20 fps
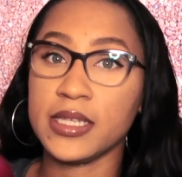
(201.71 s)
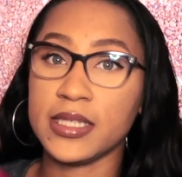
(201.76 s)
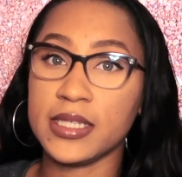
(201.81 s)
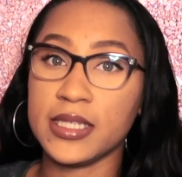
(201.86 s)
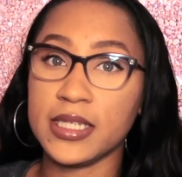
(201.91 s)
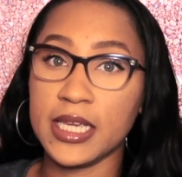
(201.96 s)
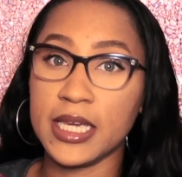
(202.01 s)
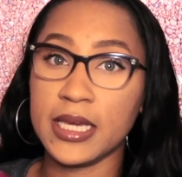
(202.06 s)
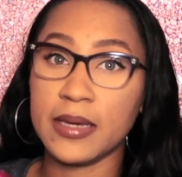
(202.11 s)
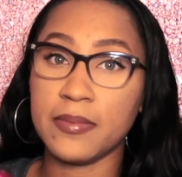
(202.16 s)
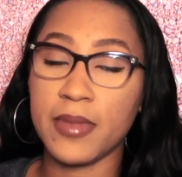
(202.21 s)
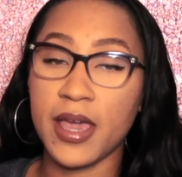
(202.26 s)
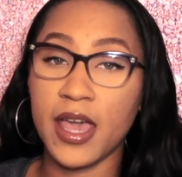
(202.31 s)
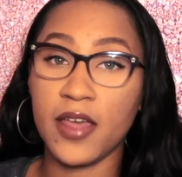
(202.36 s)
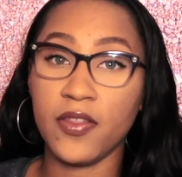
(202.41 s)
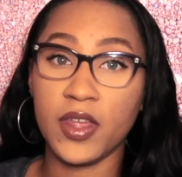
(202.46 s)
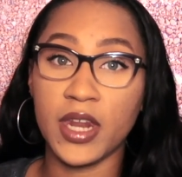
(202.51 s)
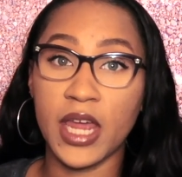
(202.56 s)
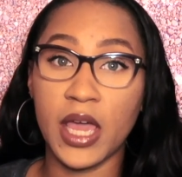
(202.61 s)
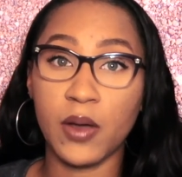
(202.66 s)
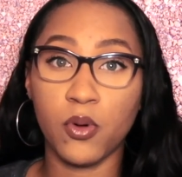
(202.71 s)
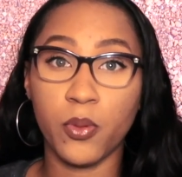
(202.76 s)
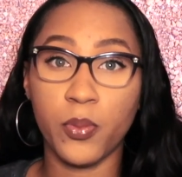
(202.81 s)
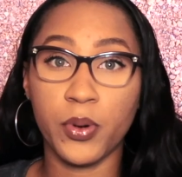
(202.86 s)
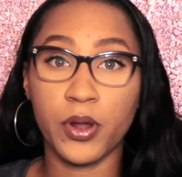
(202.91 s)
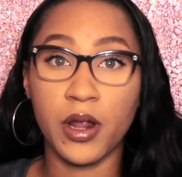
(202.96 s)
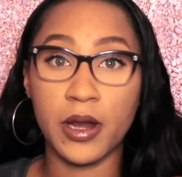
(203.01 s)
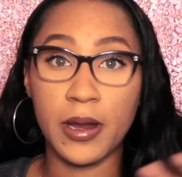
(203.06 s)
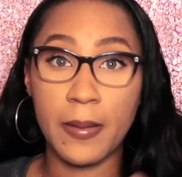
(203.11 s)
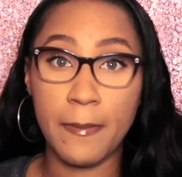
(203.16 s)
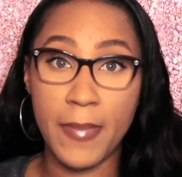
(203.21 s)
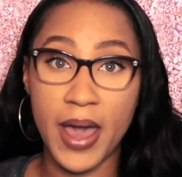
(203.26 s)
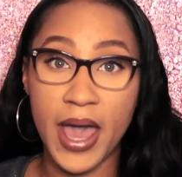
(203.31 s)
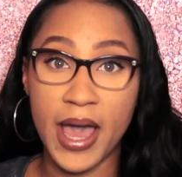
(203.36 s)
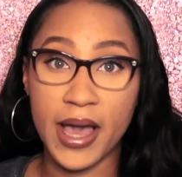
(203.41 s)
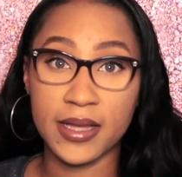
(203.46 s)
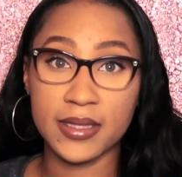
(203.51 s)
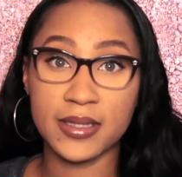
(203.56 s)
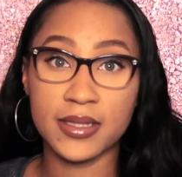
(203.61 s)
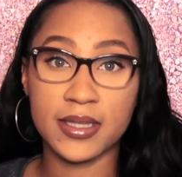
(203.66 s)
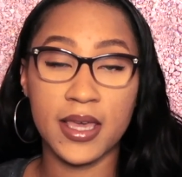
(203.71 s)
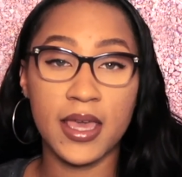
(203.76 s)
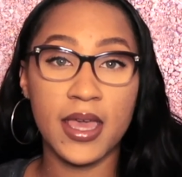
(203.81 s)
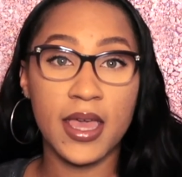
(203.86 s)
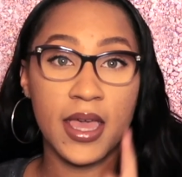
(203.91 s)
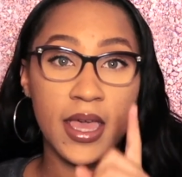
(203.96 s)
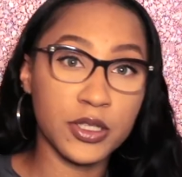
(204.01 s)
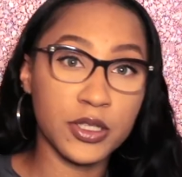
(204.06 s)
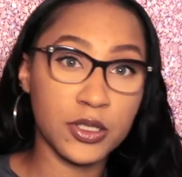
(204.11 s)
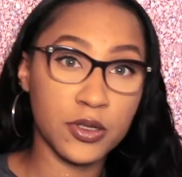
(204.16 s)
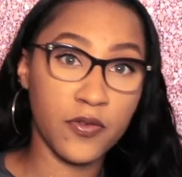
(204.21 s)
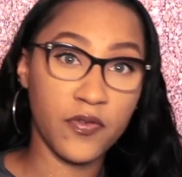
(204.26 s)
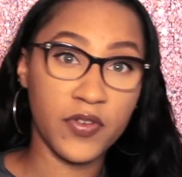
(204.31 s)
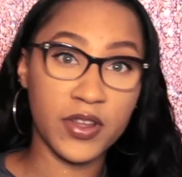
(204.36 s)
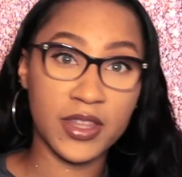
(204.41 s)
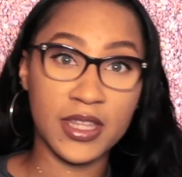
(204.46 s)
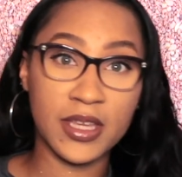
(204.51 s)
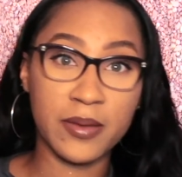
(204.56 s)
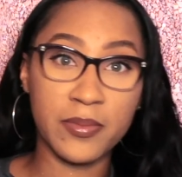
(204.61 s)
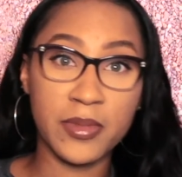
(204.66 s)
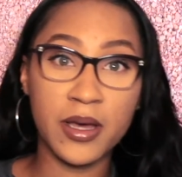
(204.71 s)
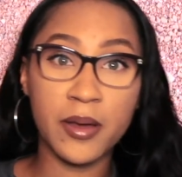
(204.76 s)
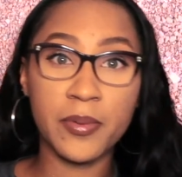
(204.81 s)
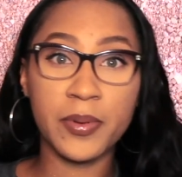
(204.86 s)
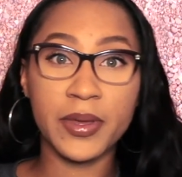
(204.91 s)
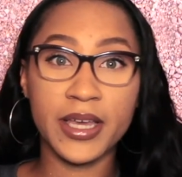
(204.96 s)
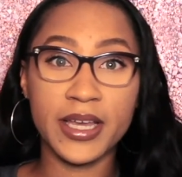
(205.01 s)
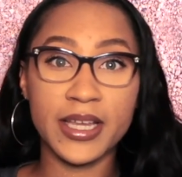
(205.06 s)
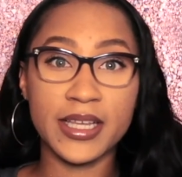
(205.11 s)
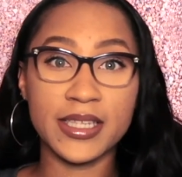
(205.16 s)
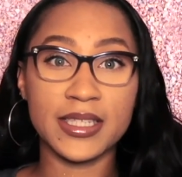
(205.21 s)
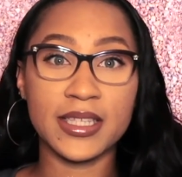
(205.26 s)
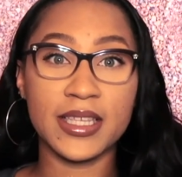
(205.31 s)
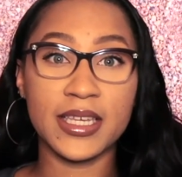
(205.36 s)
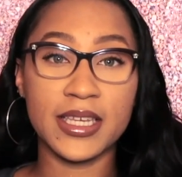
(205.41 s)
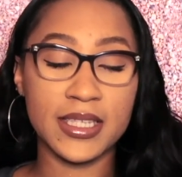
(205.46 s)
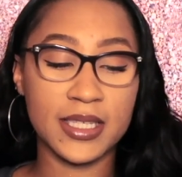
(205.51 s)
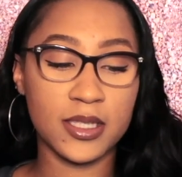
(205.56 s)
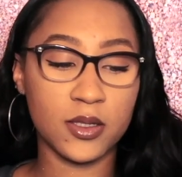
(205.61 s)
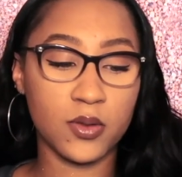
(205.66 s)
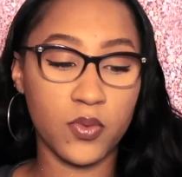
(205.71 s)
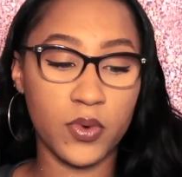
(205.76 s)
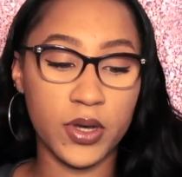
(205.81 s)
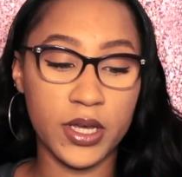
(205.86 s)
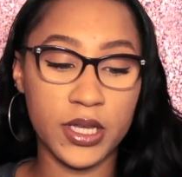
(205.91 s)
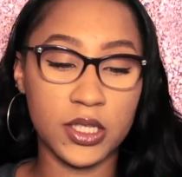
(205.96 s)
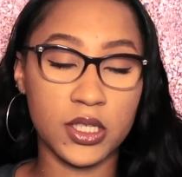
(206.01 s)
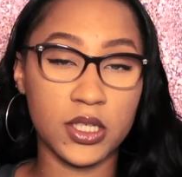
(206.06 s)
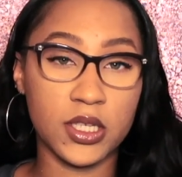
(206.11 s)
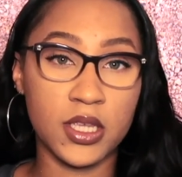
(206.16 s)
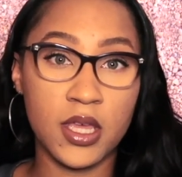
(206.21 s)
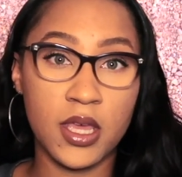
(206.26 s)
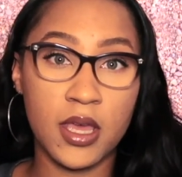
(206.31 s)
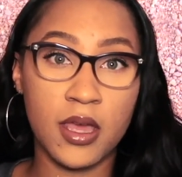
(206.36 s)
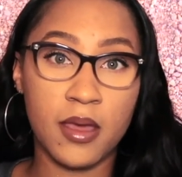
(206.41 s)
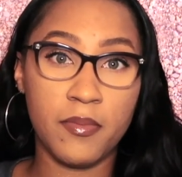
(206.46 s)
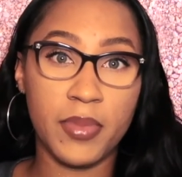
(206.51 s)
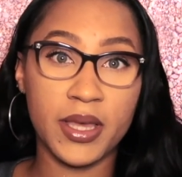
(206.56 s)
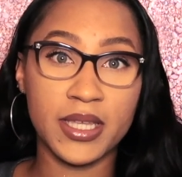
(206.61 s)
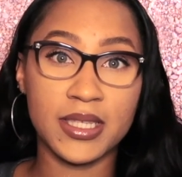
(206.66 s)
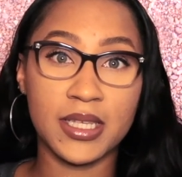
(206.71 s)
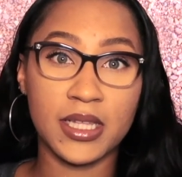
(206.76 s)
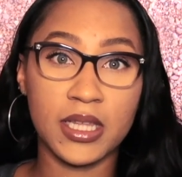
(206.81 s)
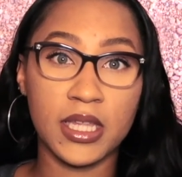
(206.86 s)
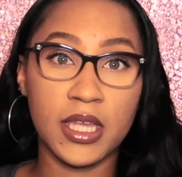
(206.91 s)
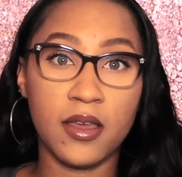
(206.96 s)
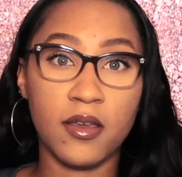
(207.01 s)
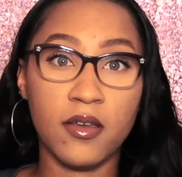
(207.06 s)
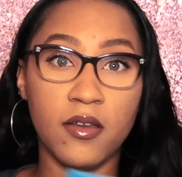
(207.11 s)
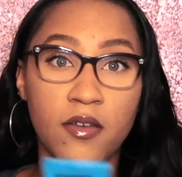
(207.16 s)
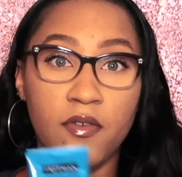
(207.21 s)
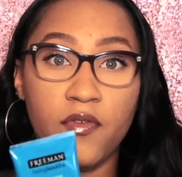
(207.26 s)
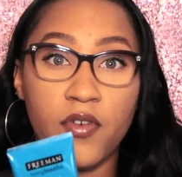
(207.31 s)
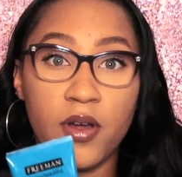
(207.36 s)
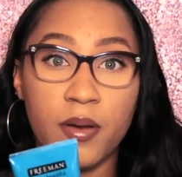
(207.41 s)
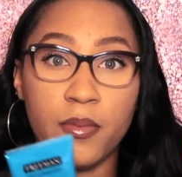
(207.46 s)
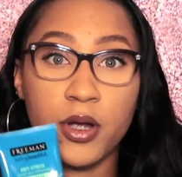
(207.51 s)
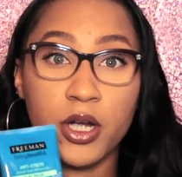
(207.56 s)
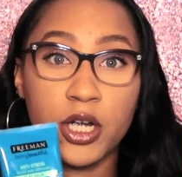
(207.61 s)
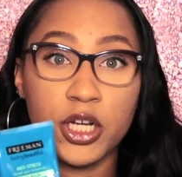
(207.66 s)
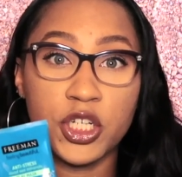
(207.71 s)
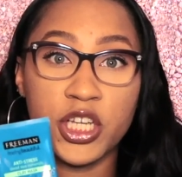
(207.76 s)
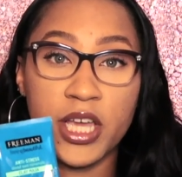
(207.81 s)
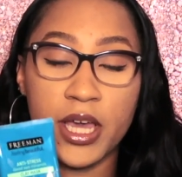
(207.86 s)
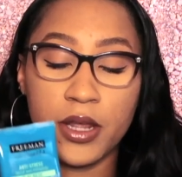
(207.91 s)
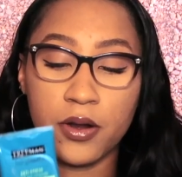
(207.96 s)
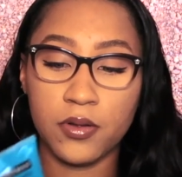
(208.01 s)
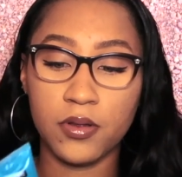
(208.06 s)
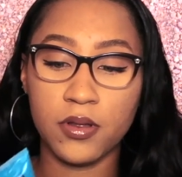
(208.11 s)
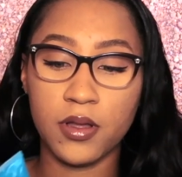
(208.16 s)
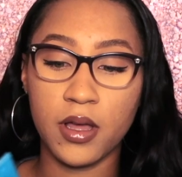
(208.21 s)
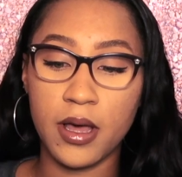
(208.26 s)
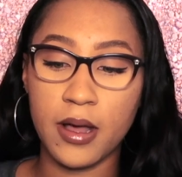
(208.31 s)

steam and then I will put on a mask to Fatima because this was basically from her channel.